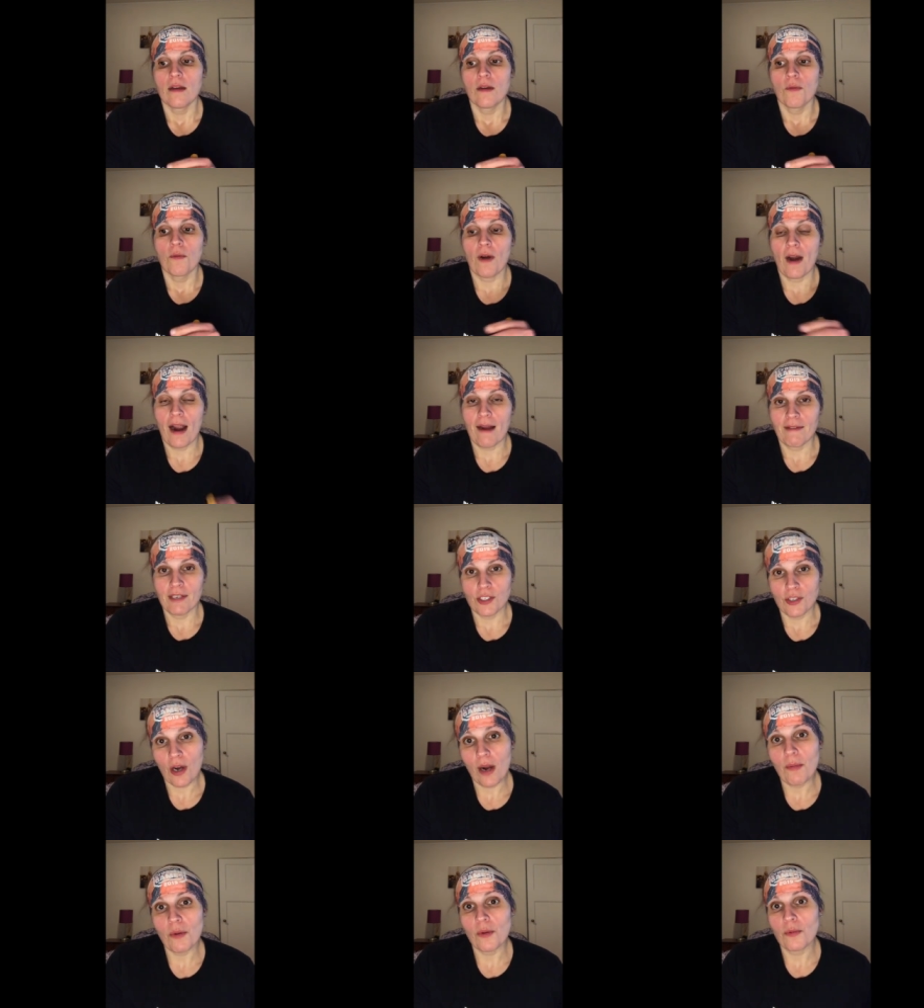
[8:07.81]
we're having
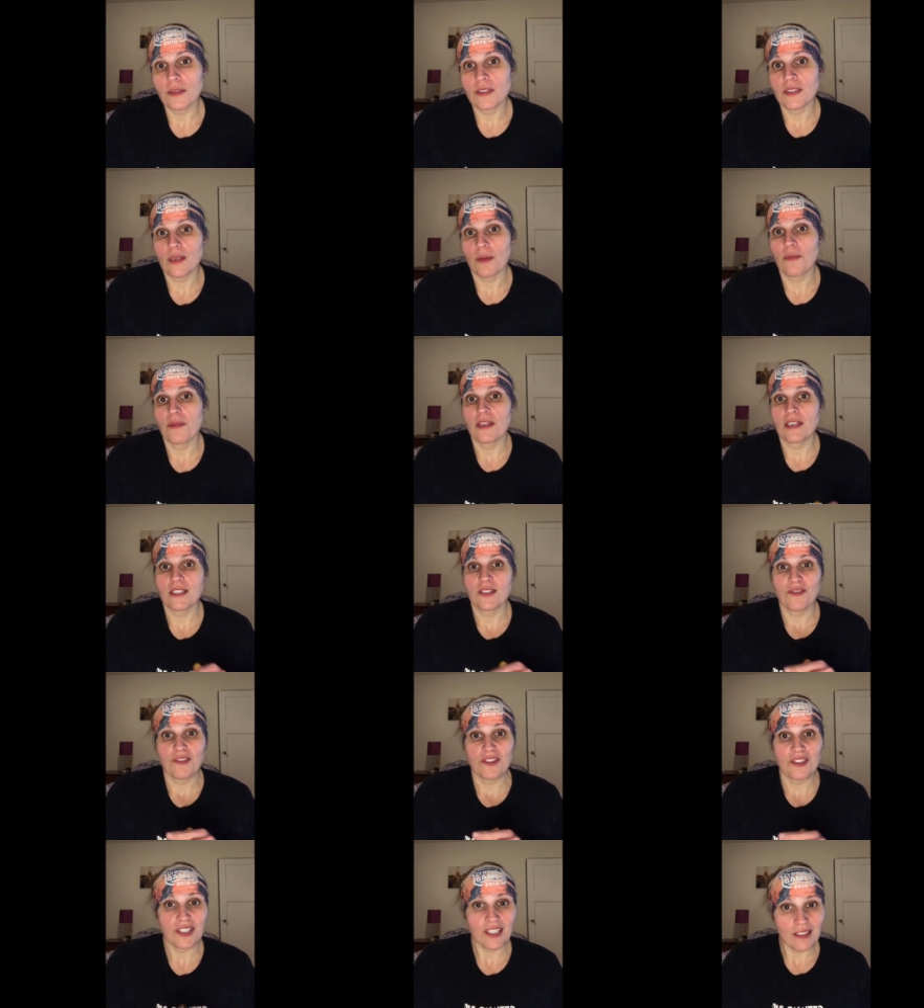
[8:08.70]
trouble with some of these
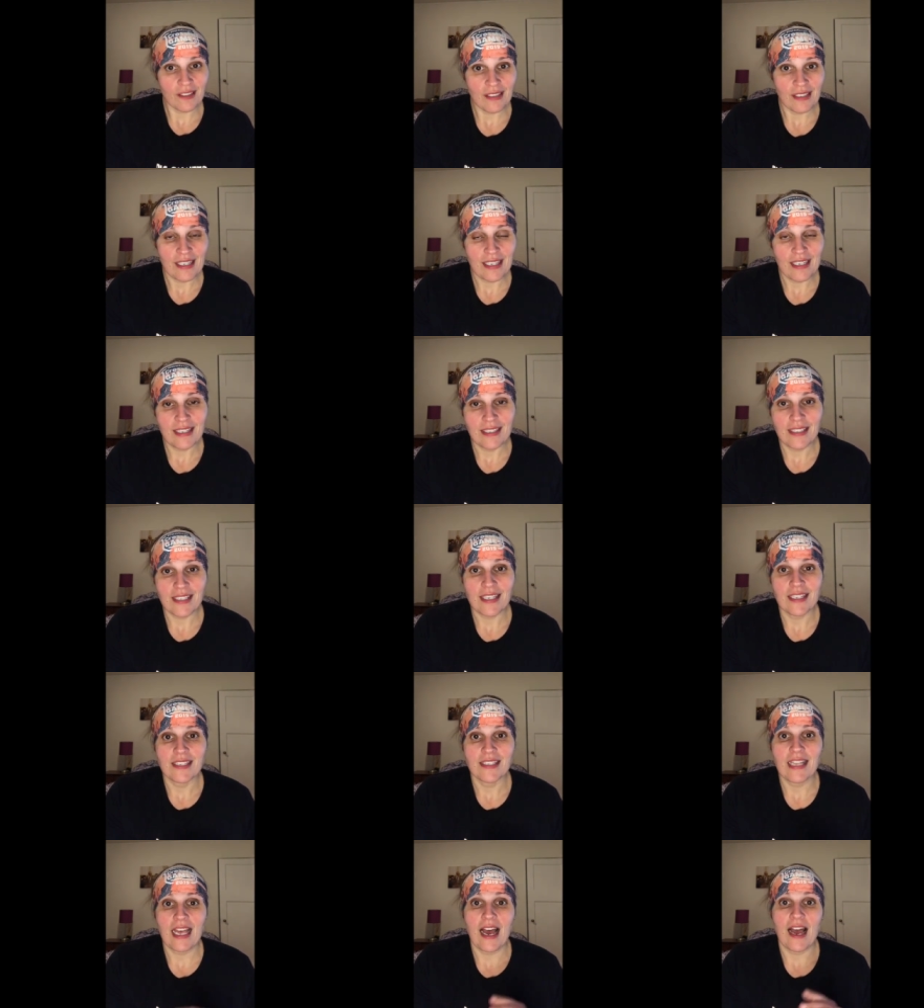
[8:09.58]
facilities
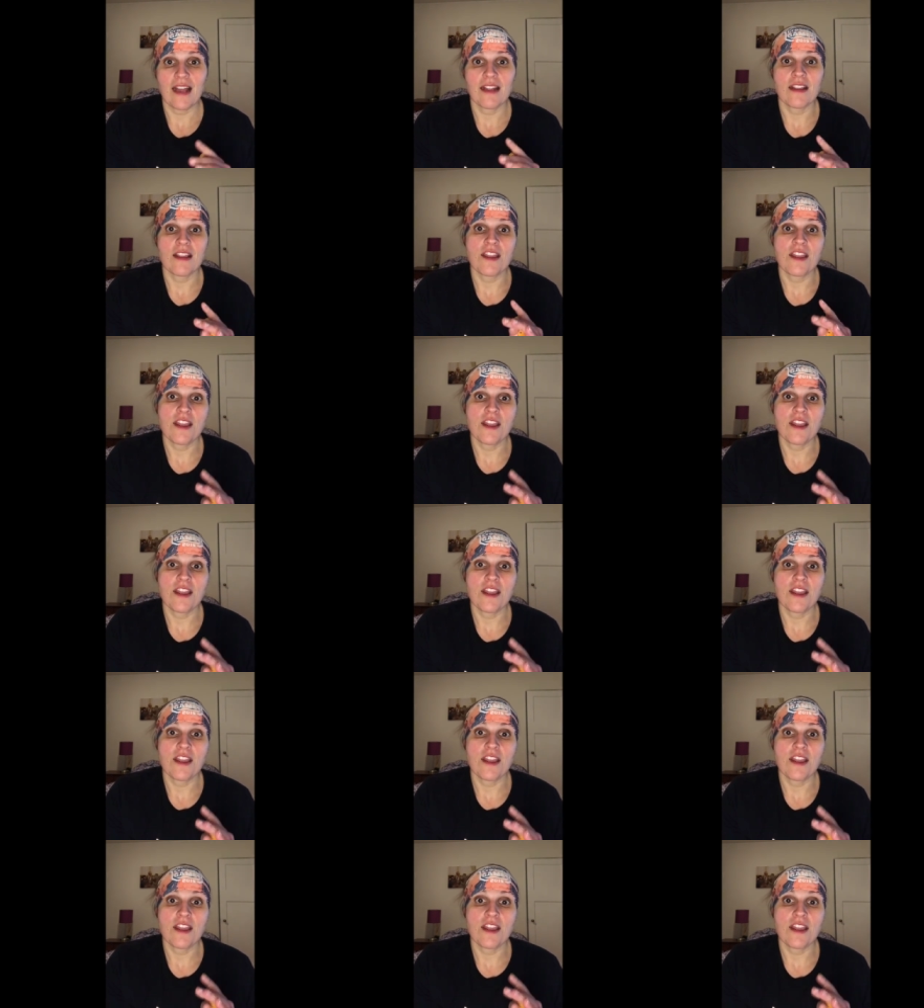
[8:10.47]
is that